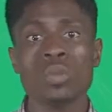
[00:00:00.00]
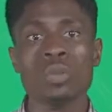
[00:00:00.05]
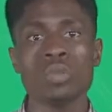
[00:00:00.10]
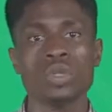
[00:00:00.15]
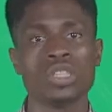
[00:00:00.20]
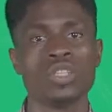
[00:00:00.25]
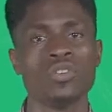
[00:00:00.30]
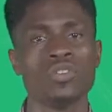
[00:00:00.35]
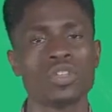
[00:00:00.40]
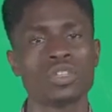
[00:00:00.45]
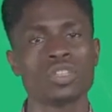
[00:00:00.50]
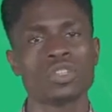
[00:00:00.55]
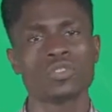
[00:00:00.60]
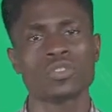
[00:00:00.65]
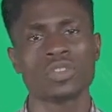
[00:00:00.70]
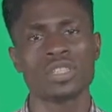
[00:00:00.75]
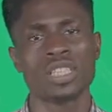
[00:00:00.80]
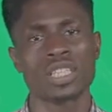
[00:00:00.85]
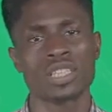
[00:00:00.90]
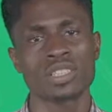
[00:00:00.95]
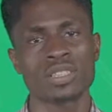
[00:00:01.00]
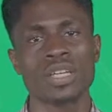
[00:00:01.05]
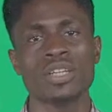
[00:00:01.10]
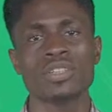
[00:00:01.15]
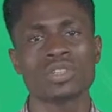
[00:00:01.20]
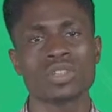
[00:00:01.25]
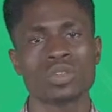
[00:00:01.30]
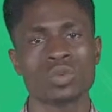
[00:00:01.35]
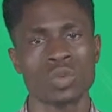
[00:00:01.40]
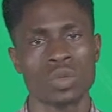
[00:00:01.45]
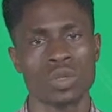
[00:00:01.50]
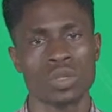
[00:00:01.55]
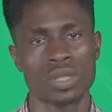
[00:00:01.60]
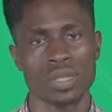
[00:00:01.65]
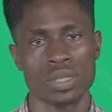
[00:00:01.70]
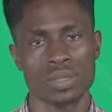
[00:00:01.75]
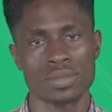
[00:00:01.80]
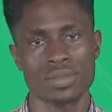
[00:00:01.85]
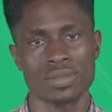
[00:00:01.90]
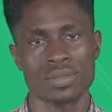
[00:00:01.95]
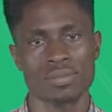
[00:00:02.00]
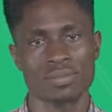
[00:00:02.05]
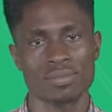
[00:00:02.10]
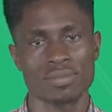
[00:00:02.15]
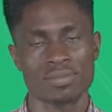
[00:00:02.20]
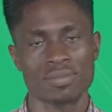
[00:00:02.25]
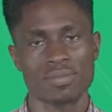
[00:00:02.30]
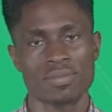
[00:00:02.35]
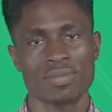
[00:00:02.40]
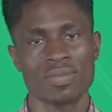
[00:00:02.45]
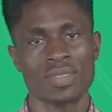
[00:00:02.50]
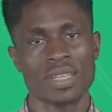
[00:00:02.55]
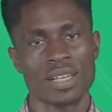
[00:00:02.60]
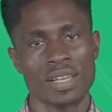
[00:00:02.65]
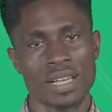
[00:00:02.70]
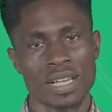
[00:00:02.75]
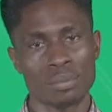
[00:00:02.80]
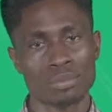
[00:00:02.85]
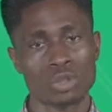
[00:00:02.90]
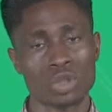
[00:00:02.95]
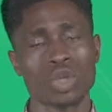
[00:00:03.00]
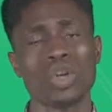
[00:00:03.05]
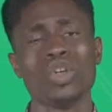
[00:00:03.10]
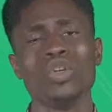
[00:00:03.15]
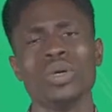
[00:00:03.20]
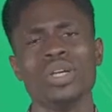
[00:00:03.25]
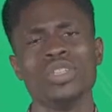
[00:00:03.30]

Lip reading: motivation for the extension workers. I'm sure you